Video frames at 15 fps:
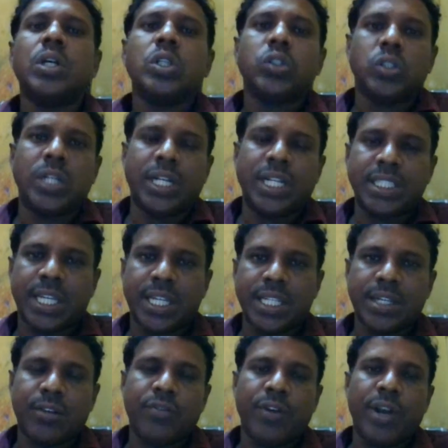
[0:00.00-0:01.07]
So that is the
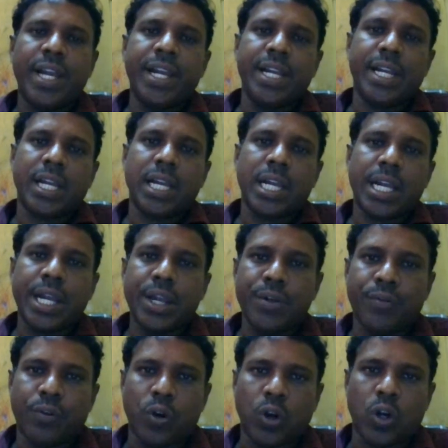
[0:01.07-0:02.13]
reason why he
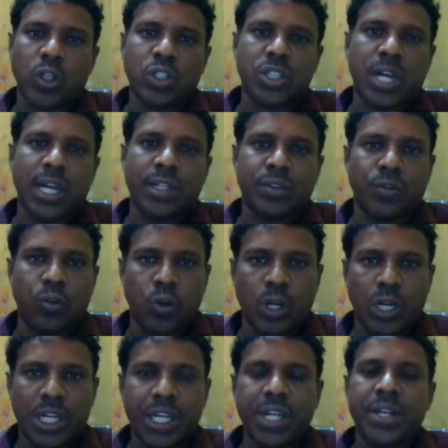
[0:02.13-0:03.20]
focused on
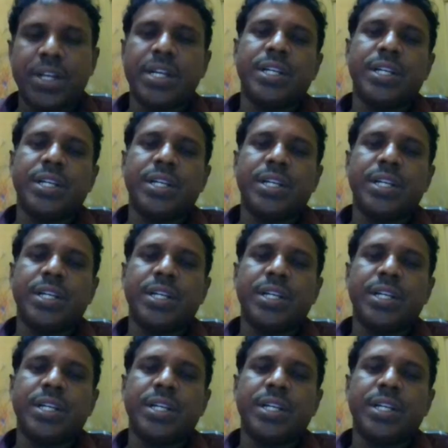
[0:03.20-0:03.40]
only